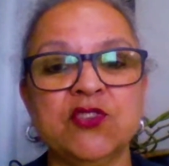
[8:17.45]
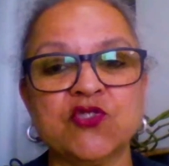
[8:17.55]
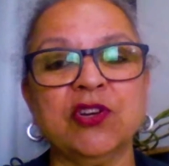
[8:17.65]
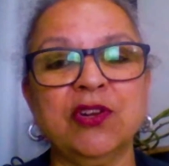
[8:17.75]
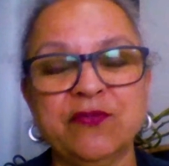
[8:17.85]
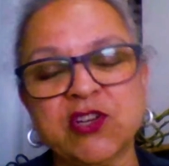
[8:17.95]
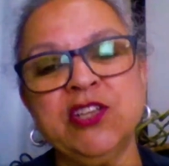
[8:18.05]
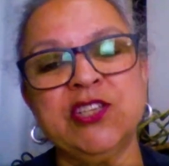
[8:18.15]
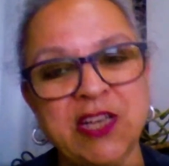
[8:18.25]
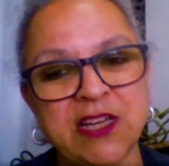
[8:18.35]
struggle of
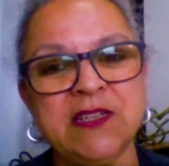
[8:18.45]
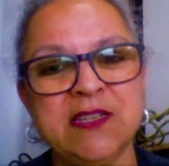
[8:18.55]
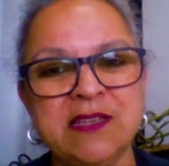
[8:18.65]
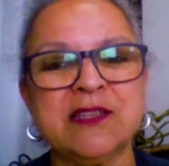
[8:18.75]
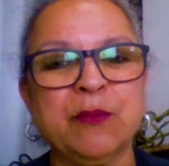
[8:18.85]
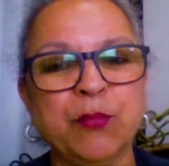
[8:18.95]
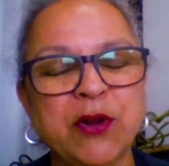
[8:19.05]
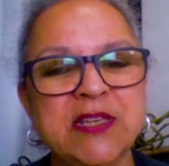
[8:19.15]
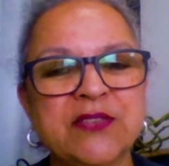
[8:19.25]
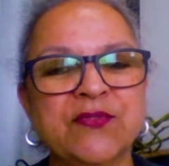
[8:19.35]
trying to get a decent
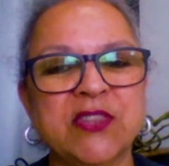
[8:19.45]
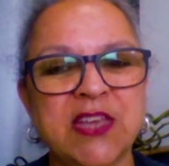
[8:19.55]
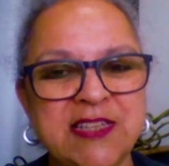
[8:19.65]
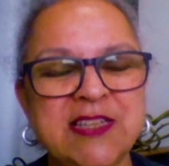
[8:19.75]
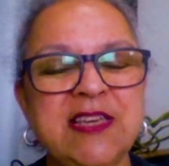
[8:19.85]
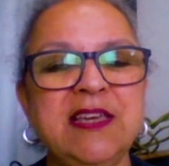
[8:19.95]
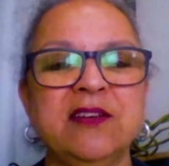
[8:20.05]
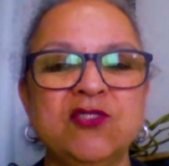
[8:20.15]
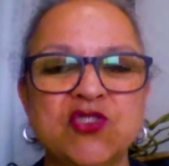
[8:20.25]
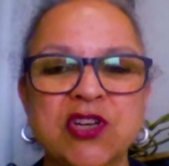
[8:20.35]
price for their
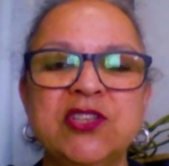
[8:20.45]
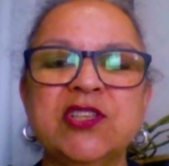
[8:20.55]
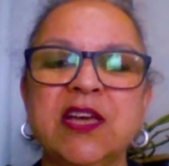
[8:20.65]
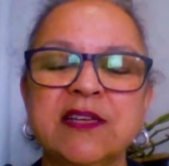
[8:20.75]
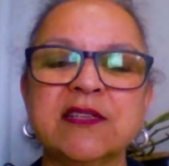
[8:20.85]
tea and trying to